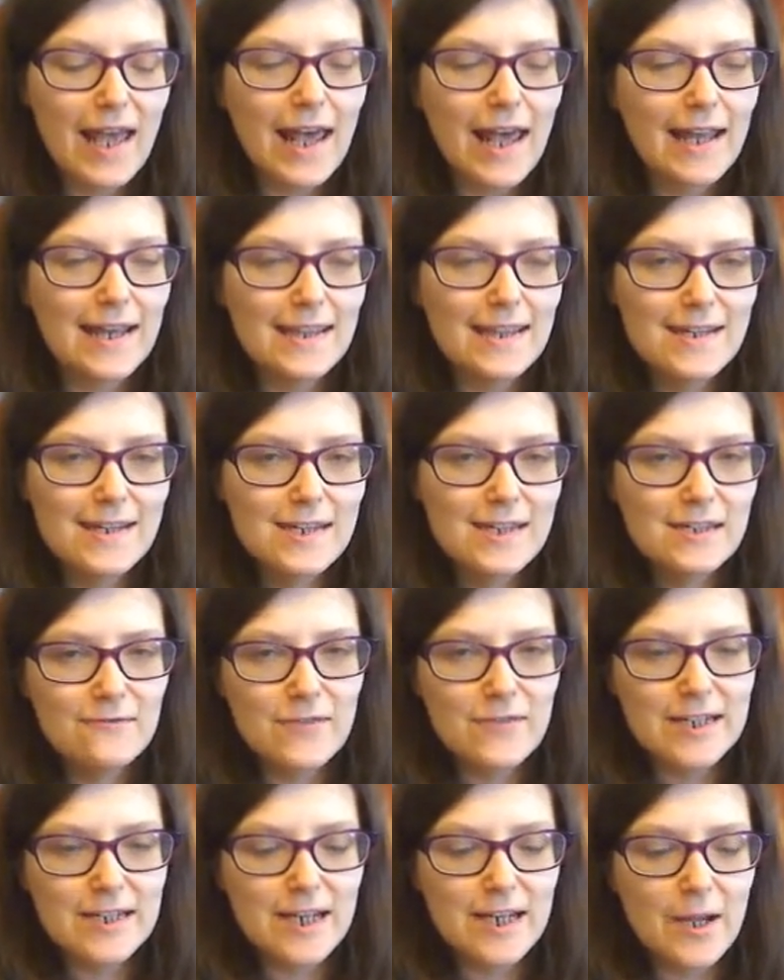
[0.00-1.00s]
and in this
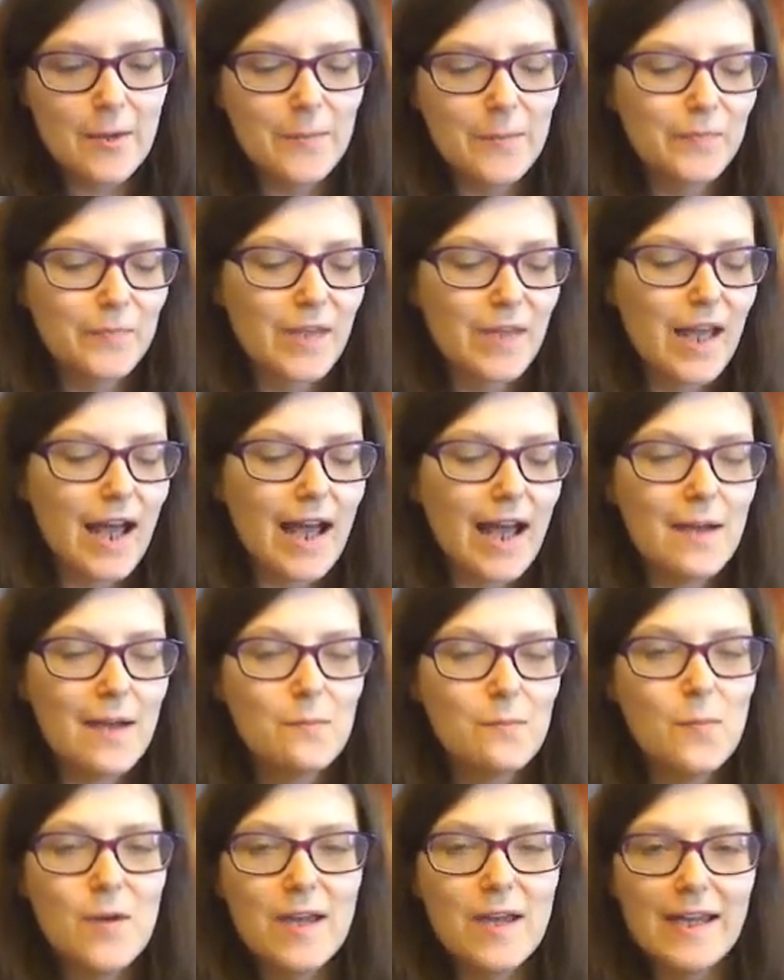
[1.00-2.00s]
video I am
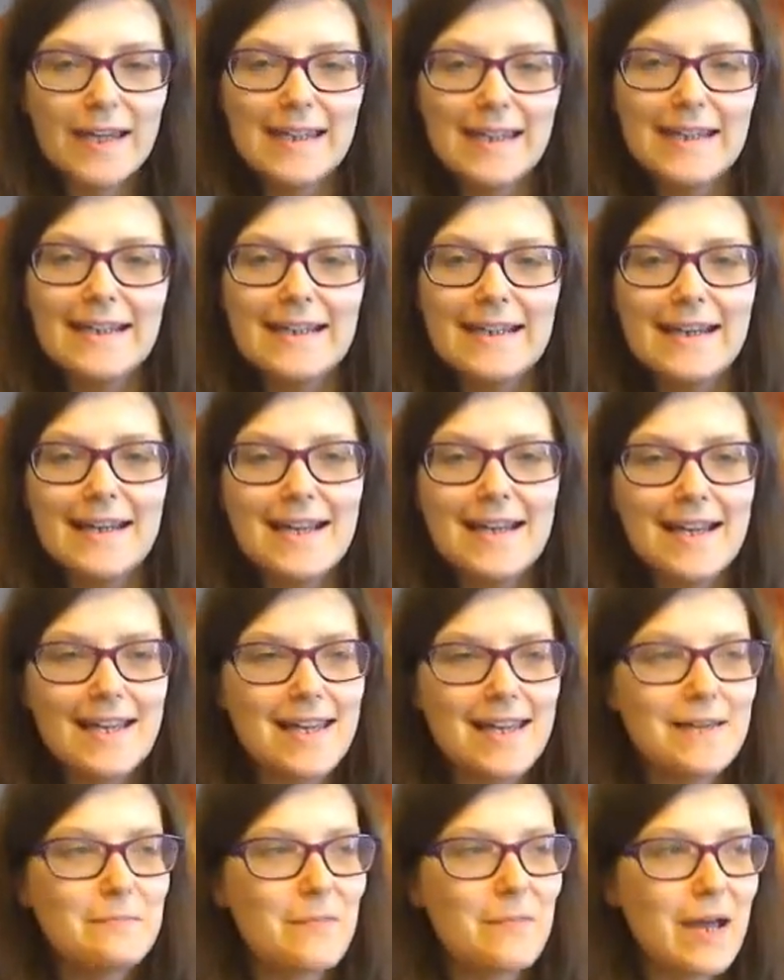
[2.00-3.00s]
working
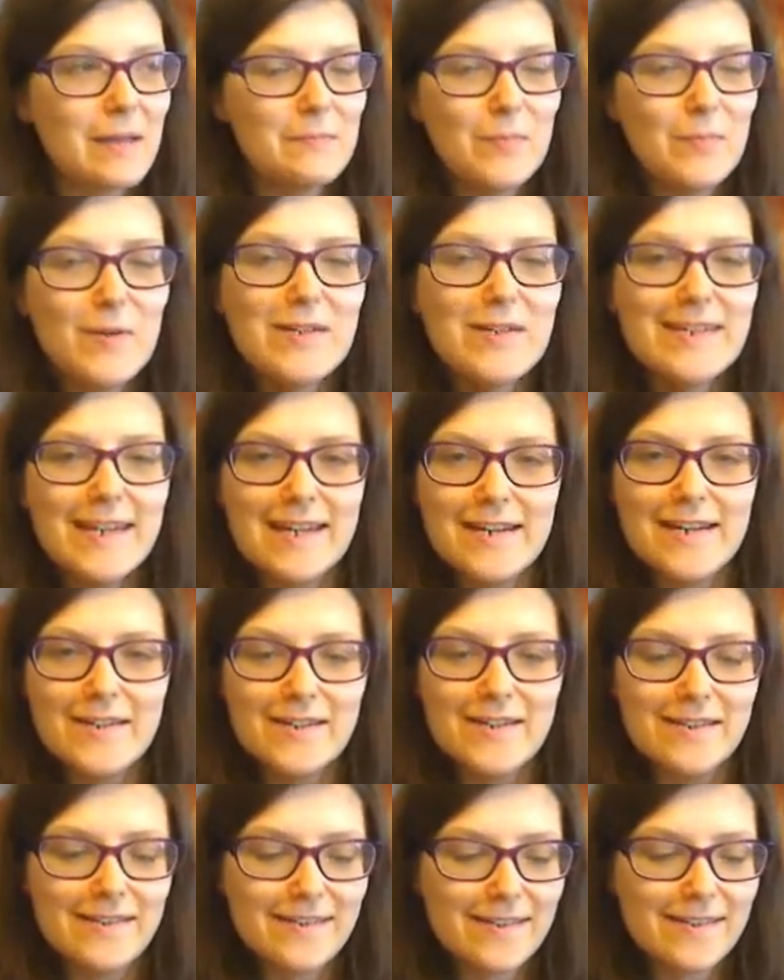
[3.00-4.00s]
in my buzz
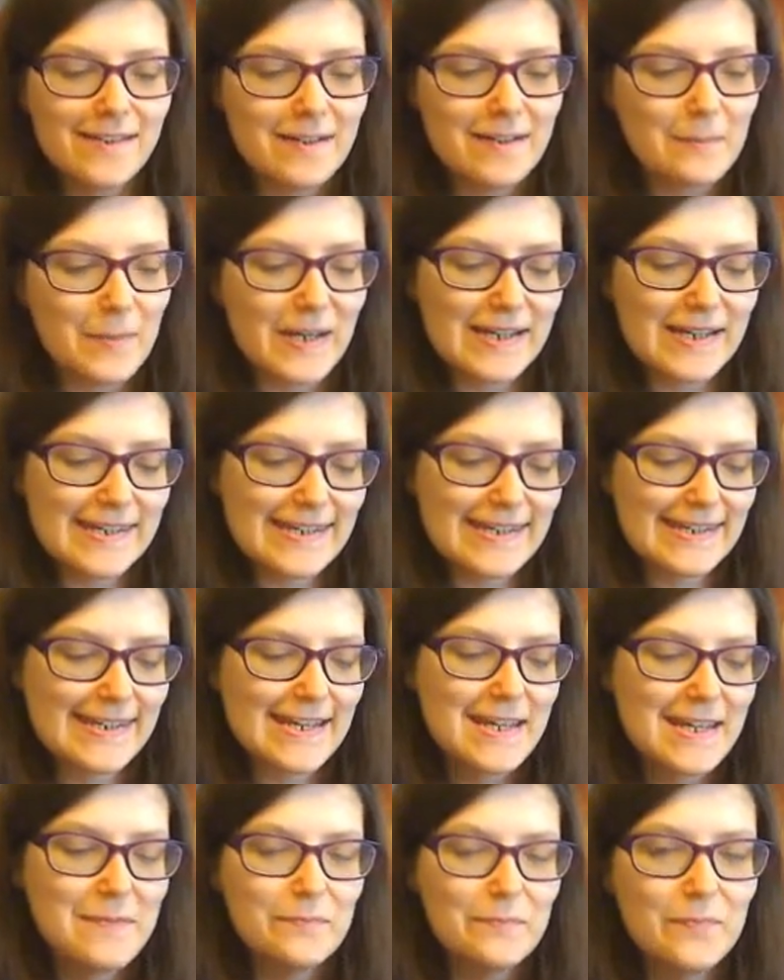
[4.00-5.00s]
agent
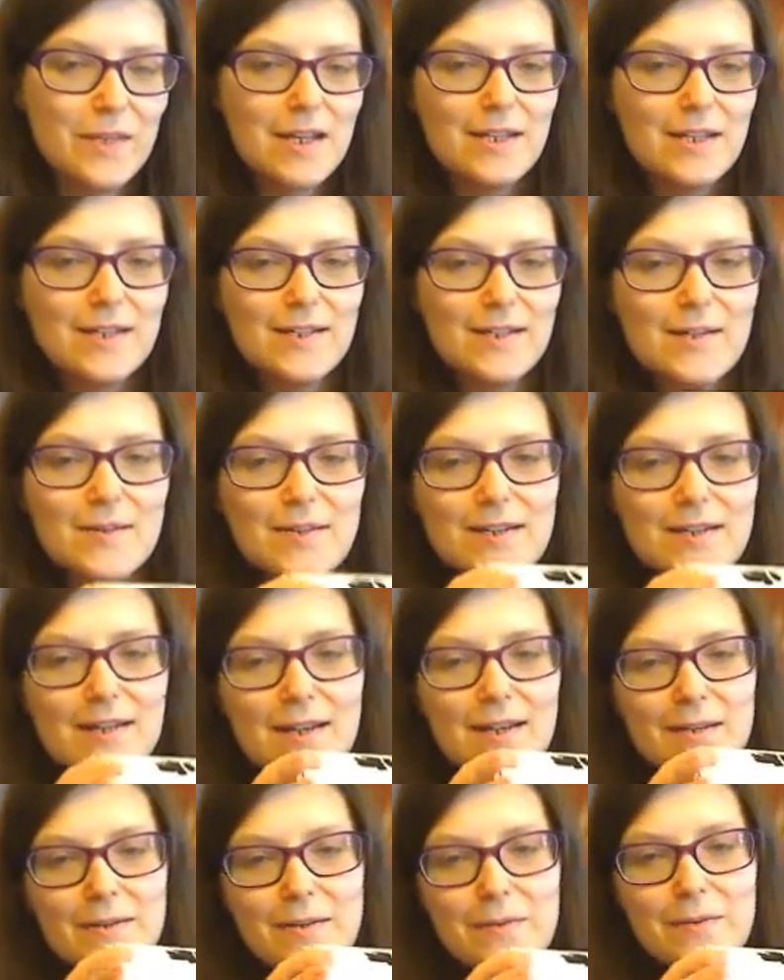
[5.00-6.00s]
capacity to show
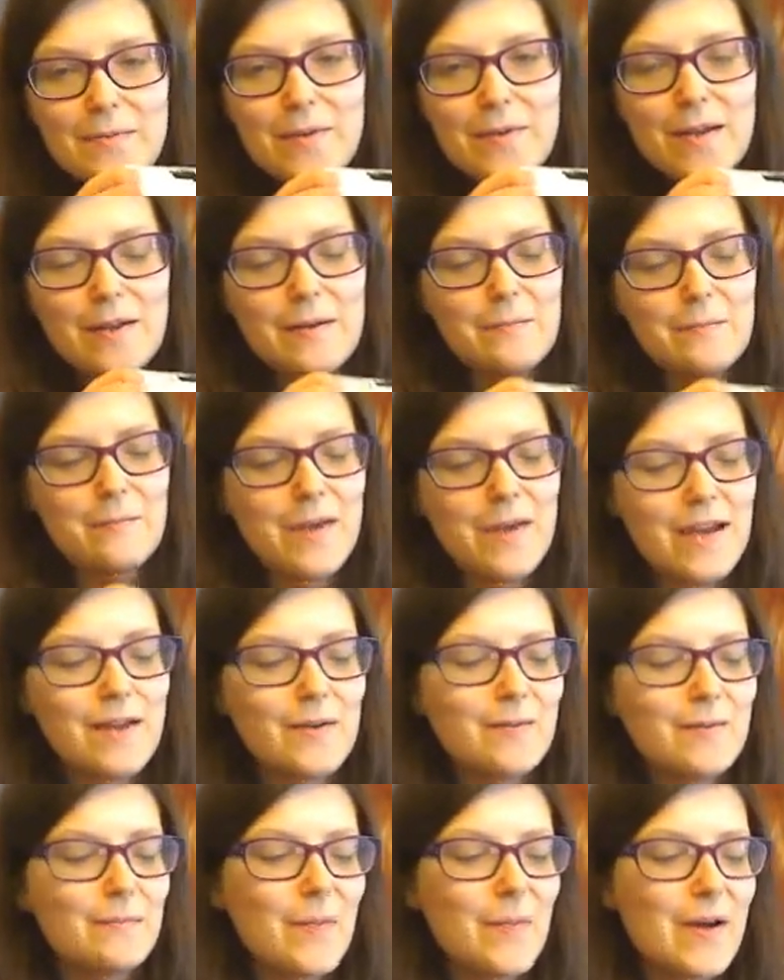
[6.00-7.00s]
you my
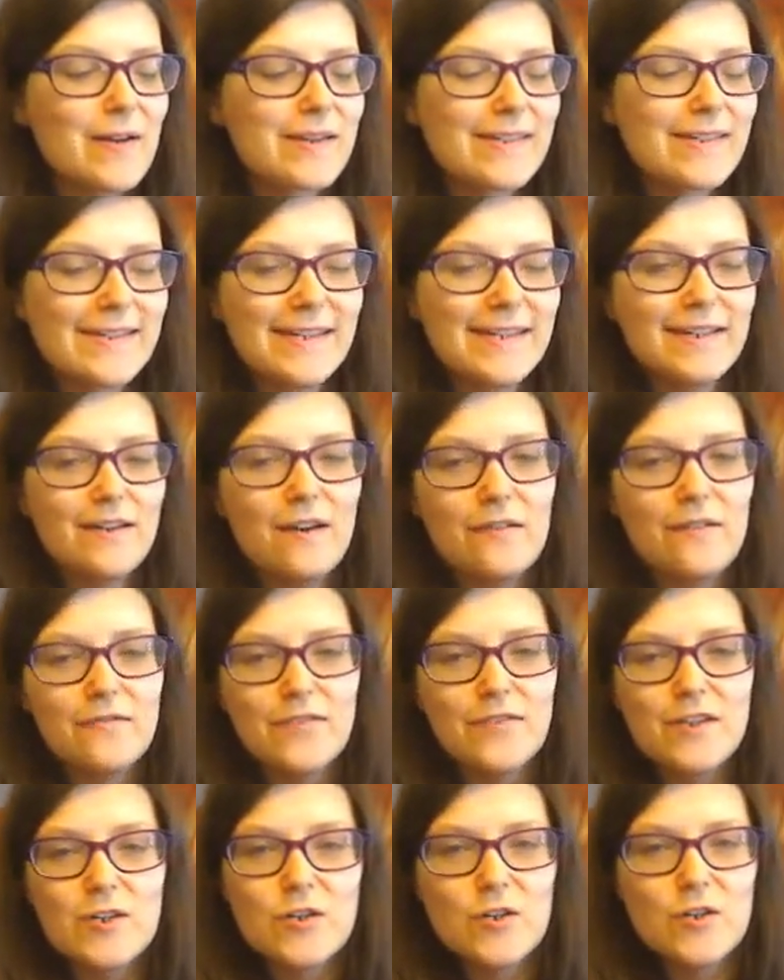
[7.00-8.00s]
unboxing of
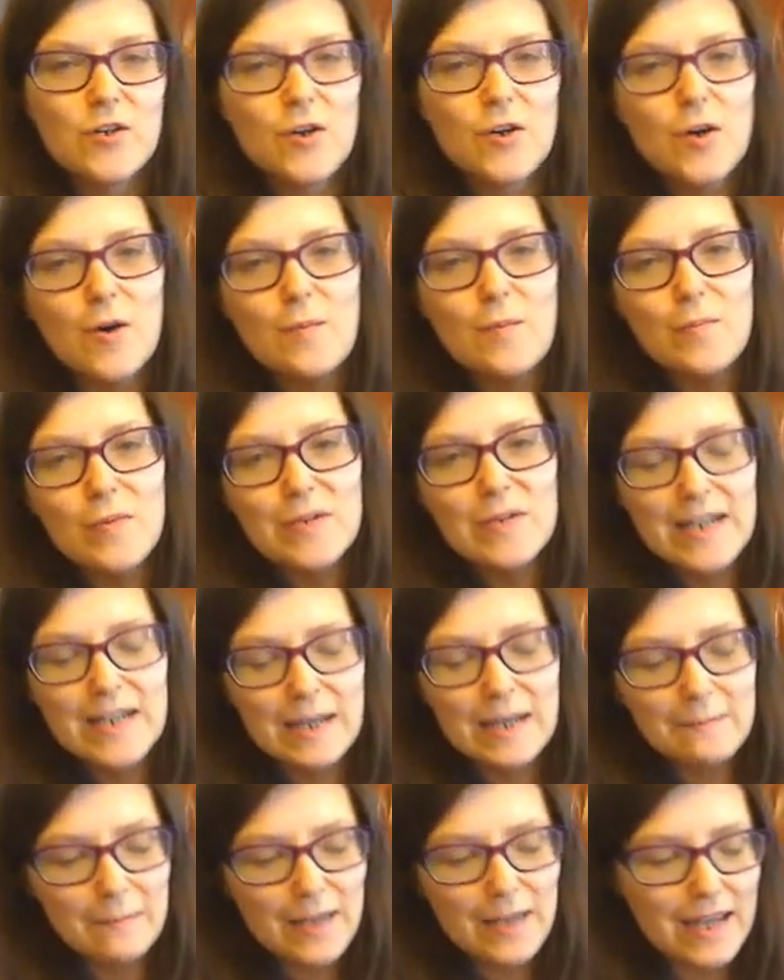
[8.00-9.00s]
the Sure Buzz
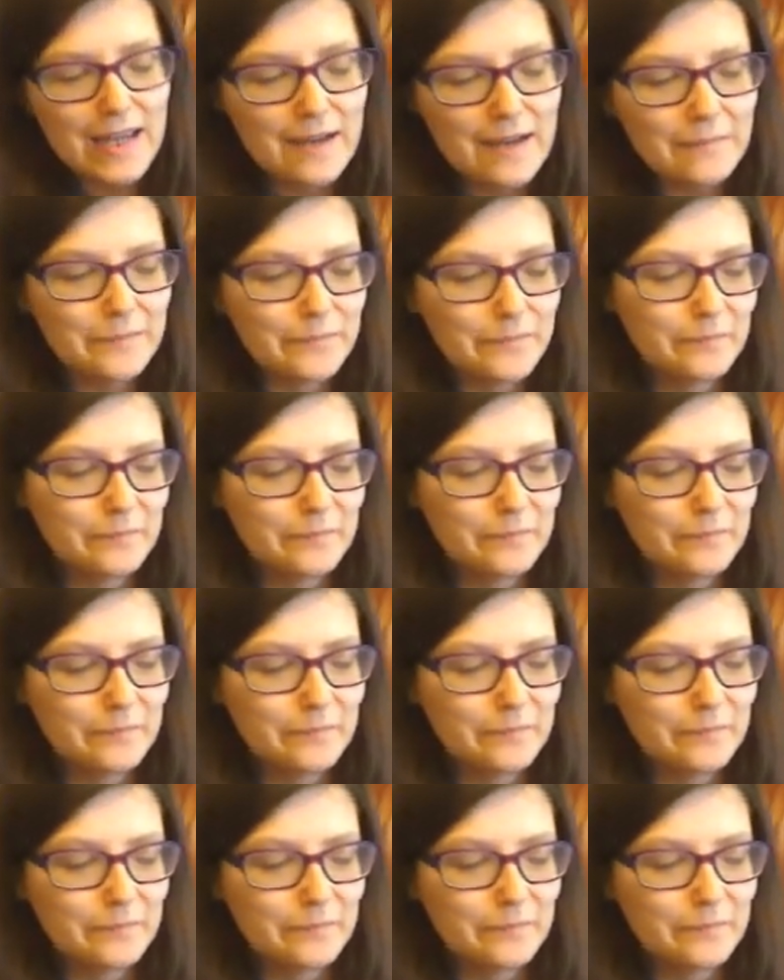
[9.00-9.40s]
campaign.